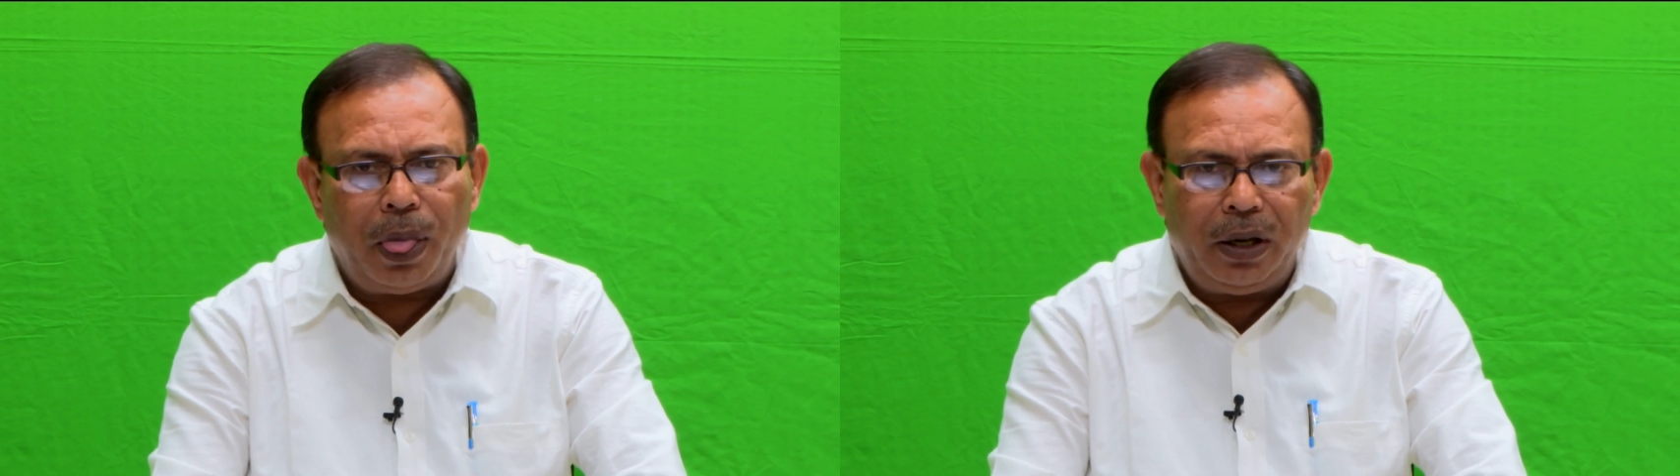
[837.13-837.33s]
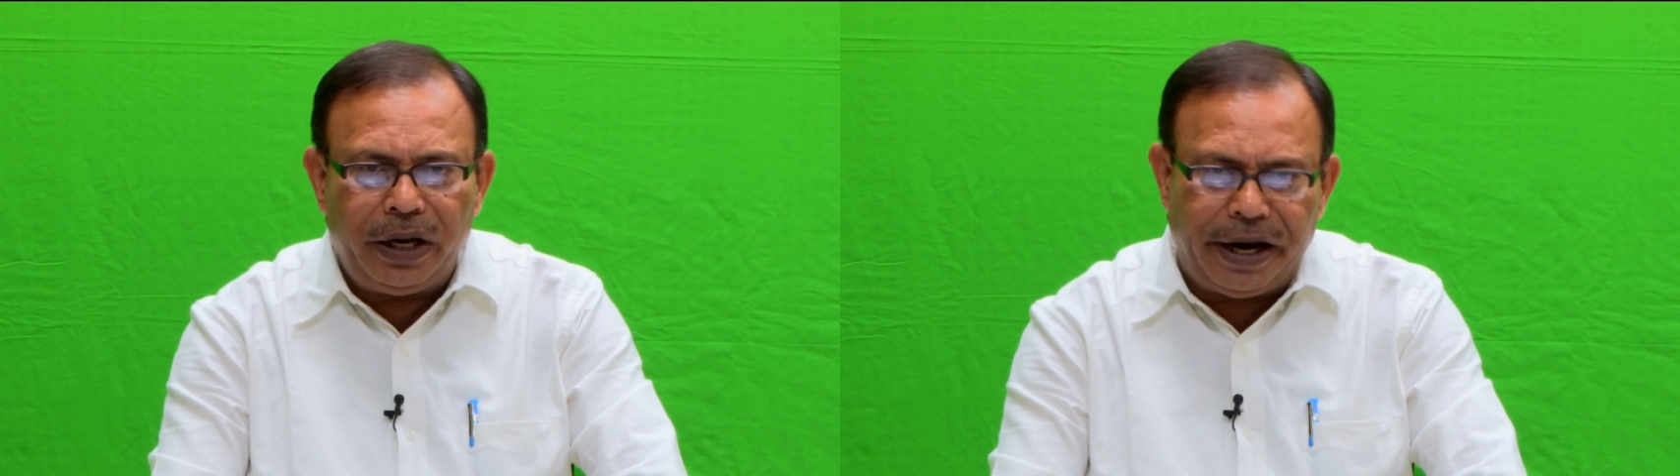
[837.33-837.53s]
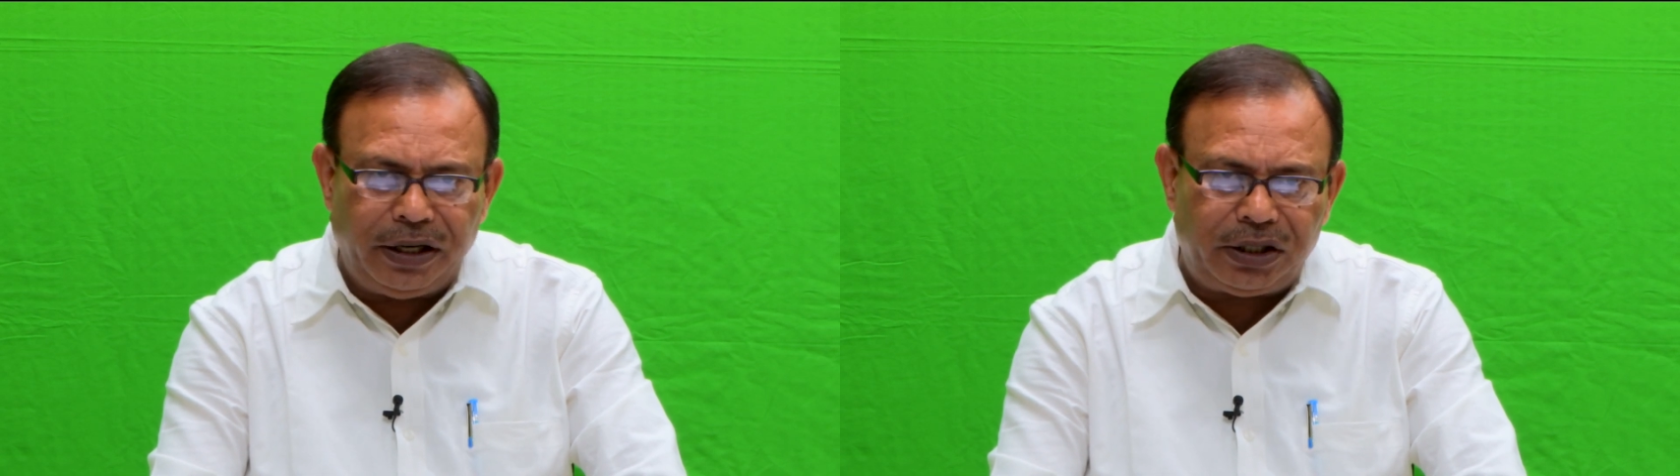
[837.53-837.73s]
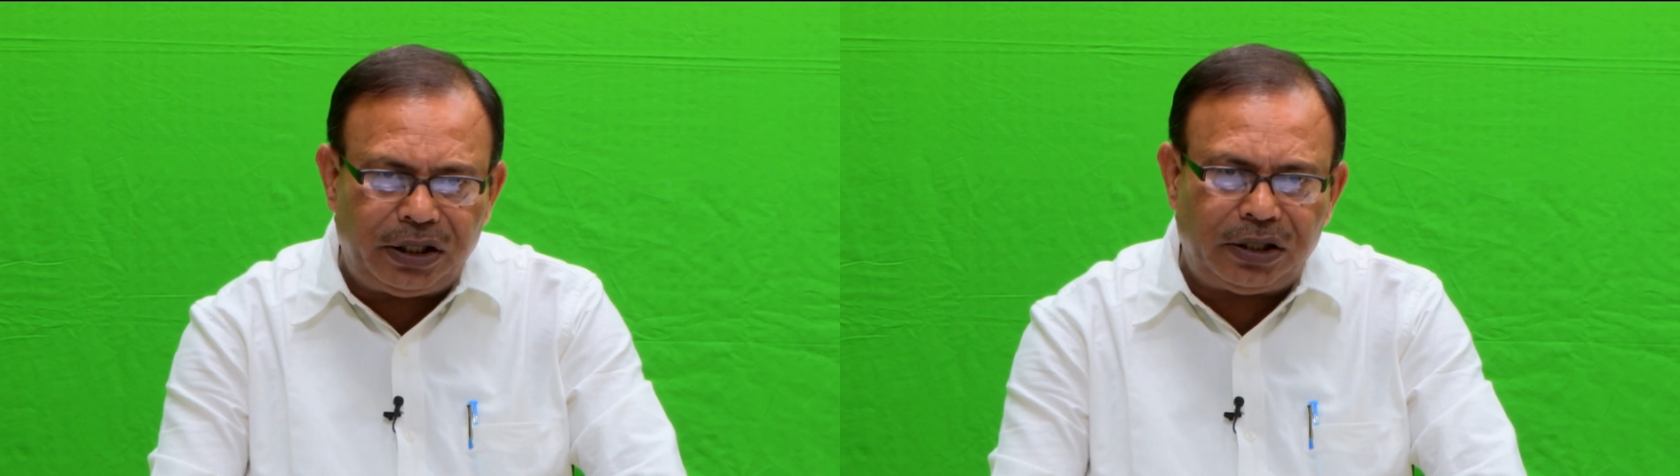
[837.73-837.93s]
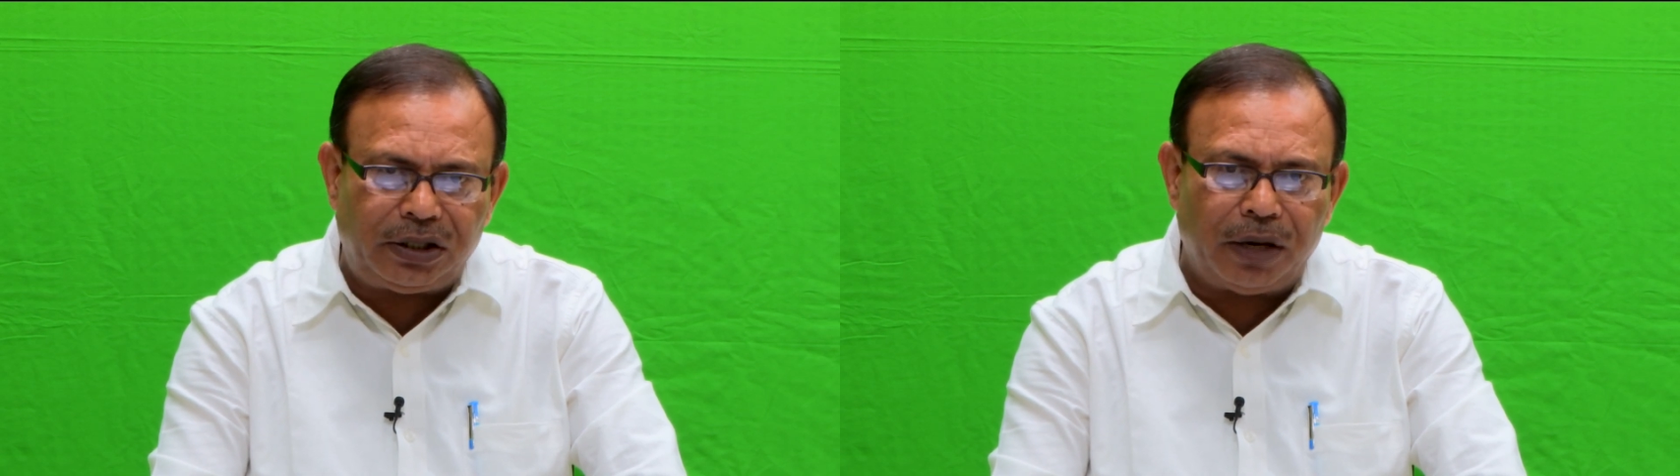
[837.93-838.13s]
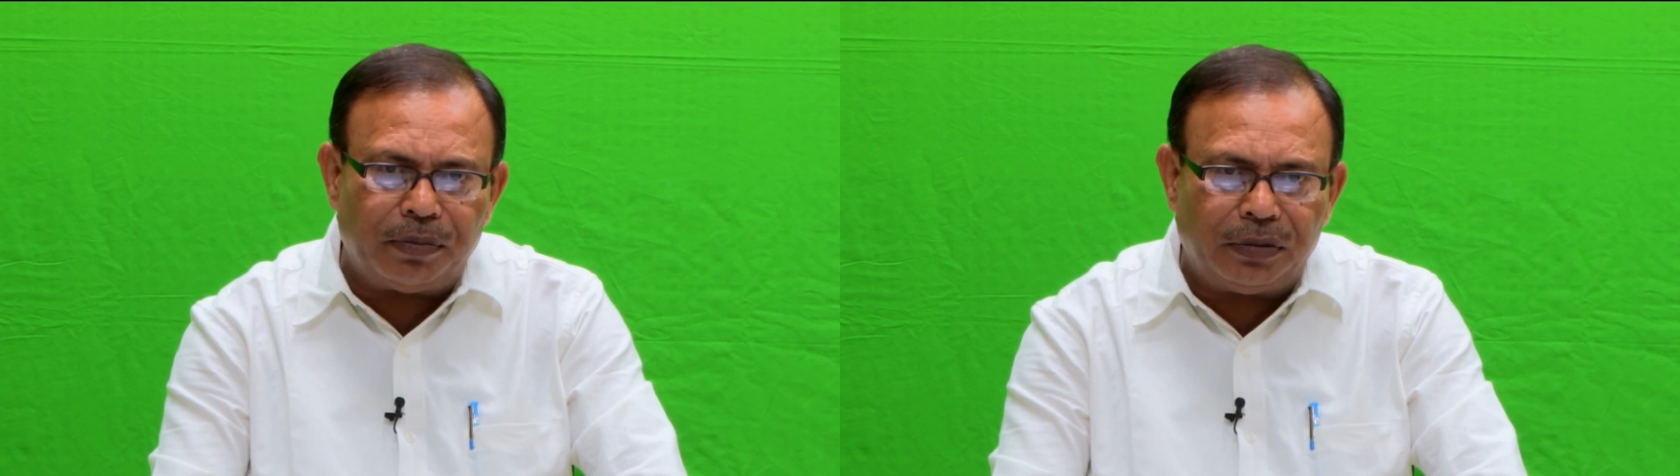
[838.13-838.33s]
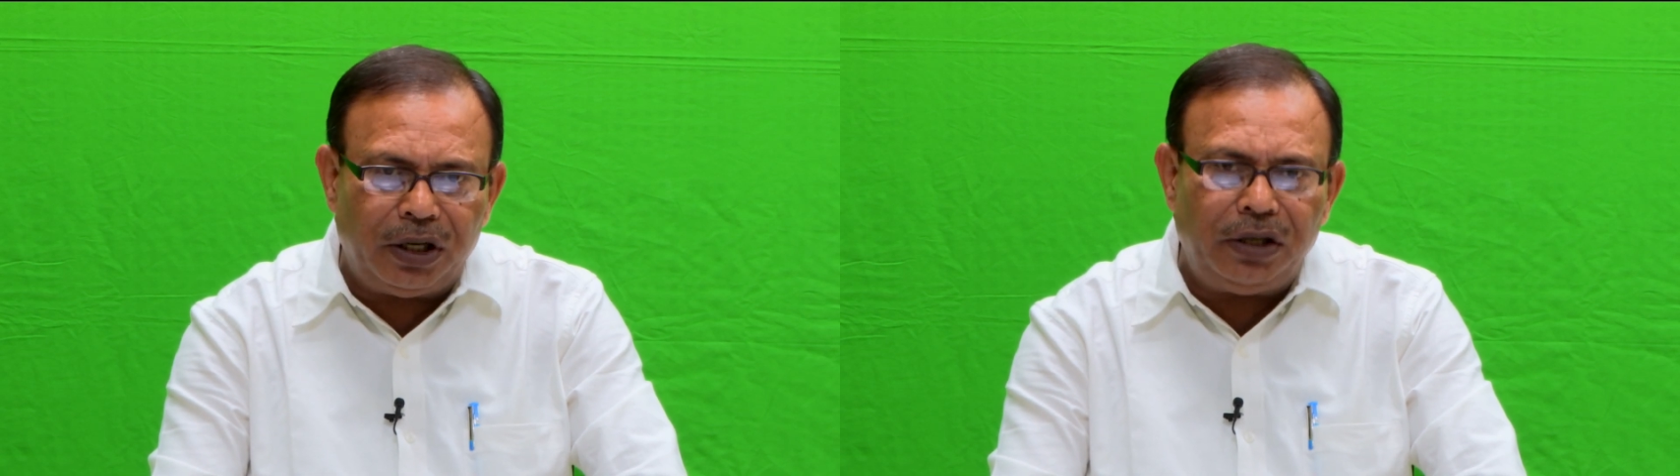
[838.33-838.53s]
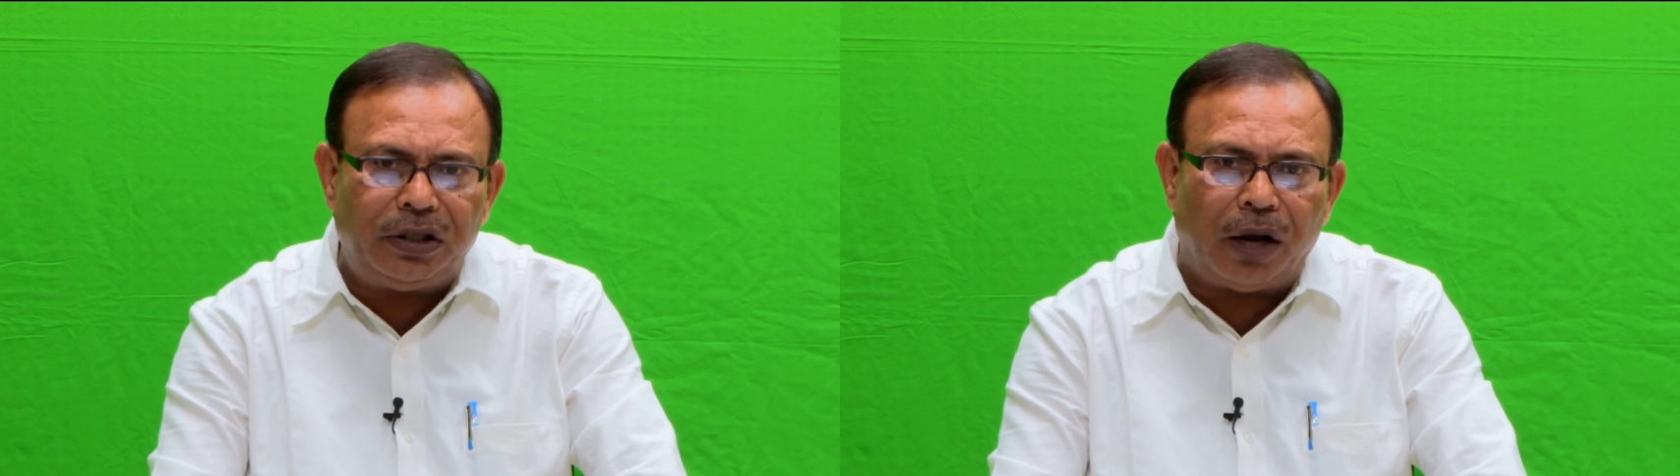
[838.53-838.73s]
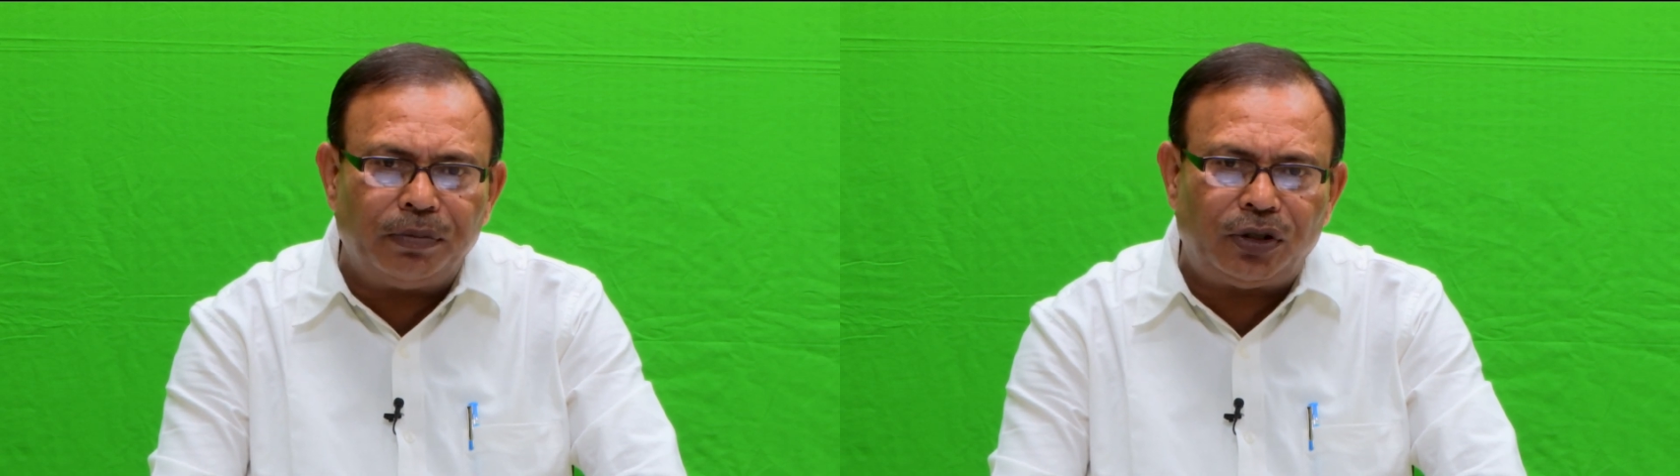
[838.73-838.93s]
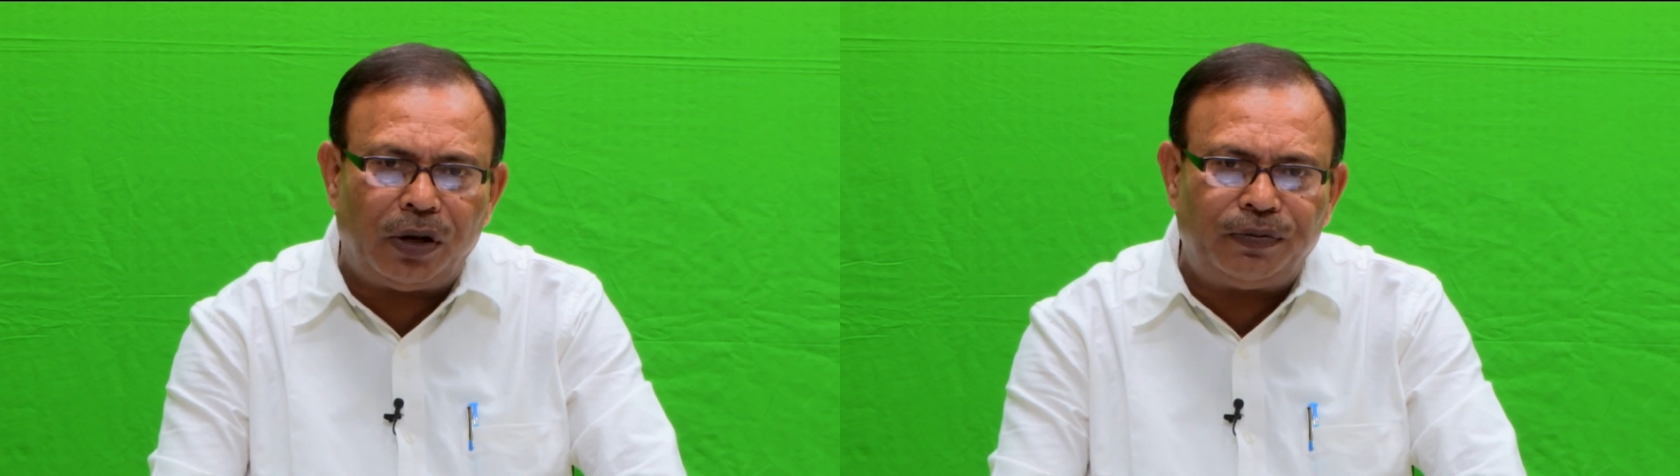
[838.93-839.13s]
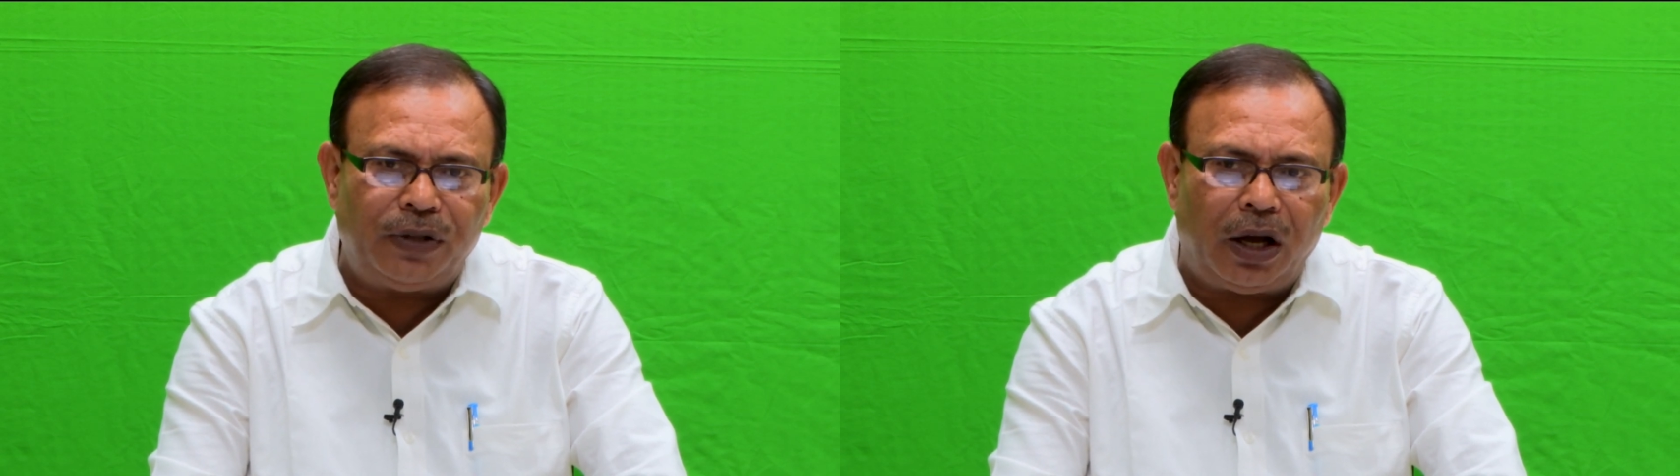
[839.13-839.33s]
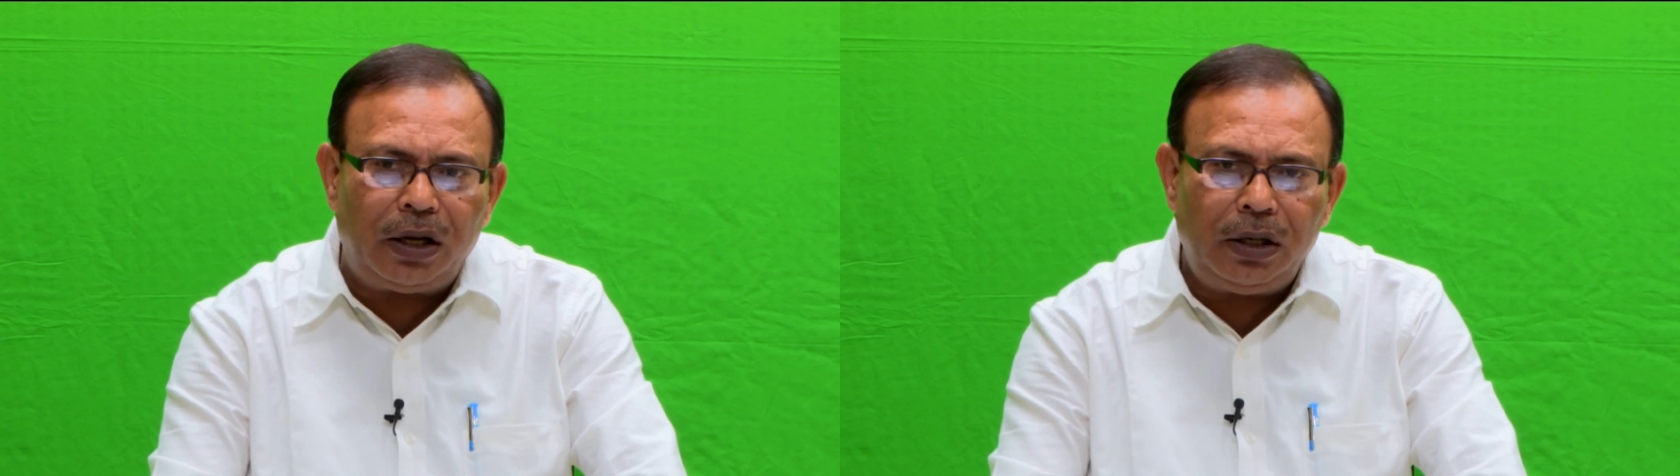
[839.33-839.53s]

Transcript: any system in terms of the